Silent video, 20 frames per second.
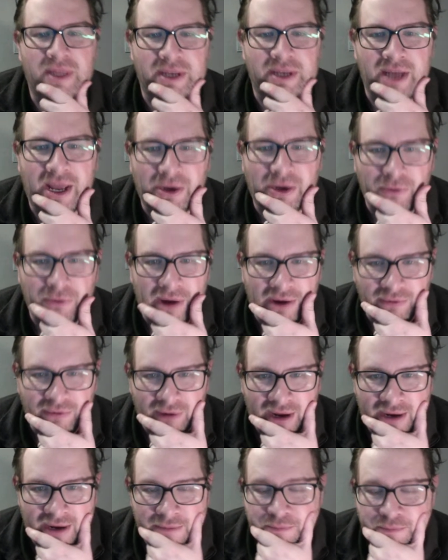great,
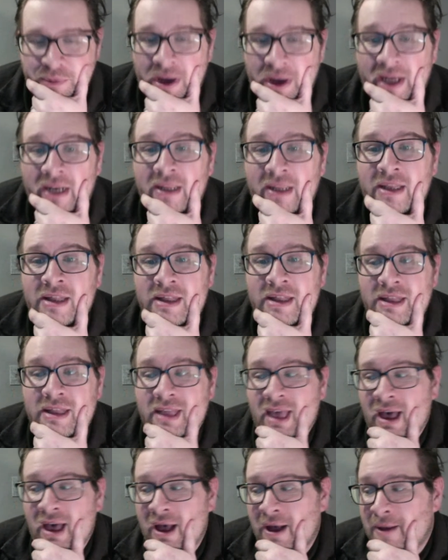right? But
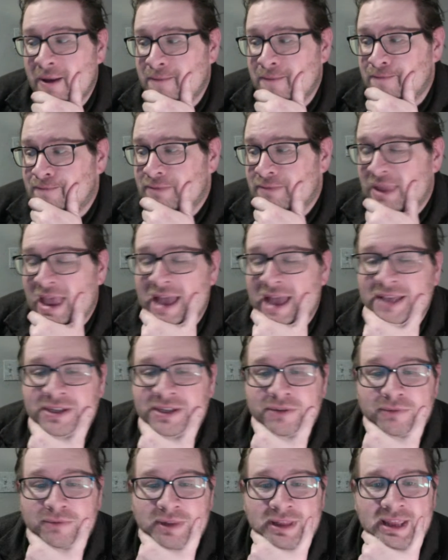as
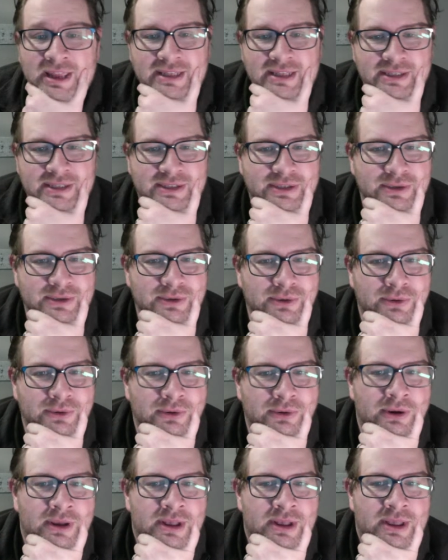it relates
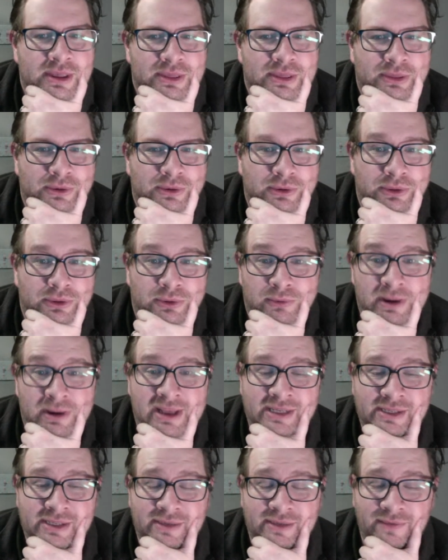to the
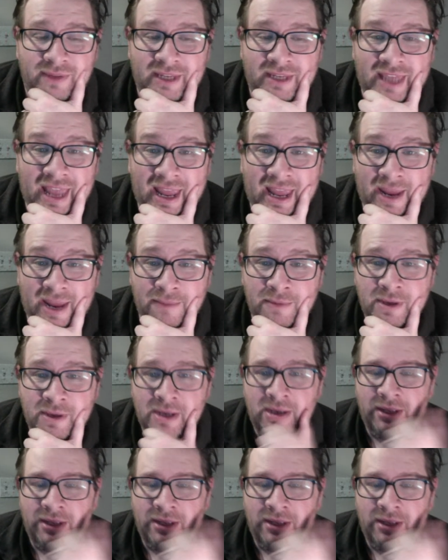rest of the game,